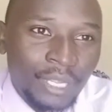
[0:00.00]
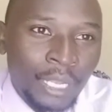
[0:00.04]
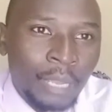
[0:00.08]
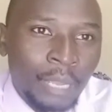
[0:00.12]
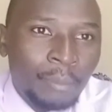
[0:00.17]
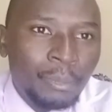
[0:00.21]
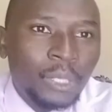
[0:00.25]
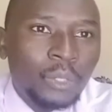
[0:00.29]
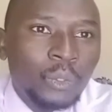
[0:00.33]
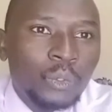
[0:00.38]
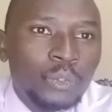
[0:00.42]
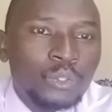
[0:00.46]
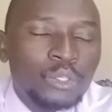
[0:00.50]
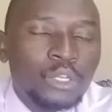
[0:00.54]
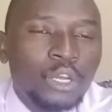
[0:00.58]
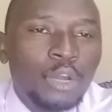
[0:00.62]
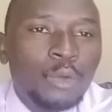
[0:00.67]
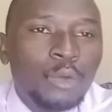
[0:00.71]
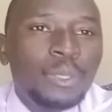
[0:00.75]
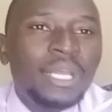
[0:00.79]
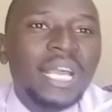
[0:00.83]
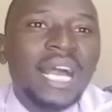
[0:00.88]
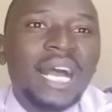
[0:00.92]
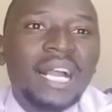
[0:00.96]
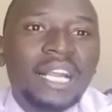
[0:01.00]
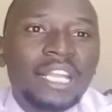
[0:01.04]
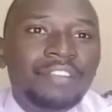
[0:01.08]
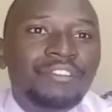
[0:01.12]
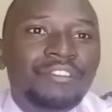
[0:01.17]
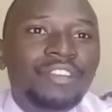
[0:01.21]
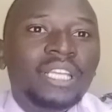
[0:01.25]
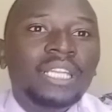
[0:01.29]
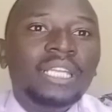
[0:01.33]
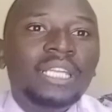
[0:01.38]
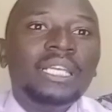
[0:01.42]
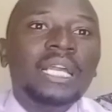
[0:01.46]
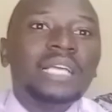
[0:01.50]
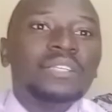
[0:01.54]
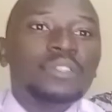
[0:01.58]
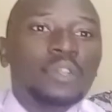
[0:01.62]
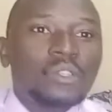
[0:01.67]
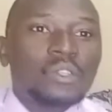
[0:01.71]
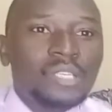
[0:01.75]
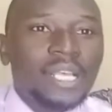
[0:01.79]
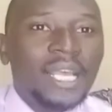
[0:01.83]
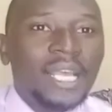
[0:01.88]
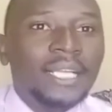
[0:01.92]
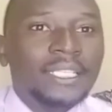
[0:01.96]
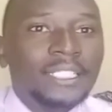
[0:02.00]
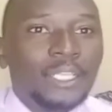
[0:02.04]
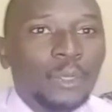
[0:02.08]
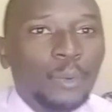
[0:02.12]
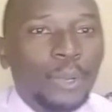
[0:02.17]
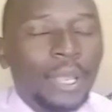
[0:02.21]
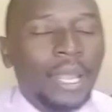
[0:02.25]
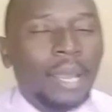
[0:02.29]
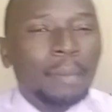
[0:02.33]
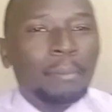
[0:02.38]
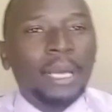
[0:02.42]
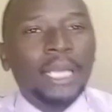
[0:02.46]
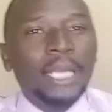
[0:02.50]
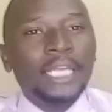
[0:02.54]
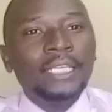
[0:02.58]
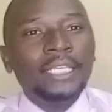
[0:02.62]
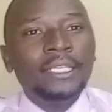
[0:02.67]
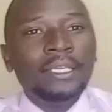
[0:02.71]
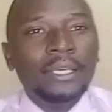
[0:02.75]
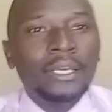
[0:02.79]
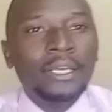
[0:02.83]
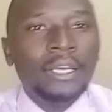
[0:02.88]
Because we are living in a society whereby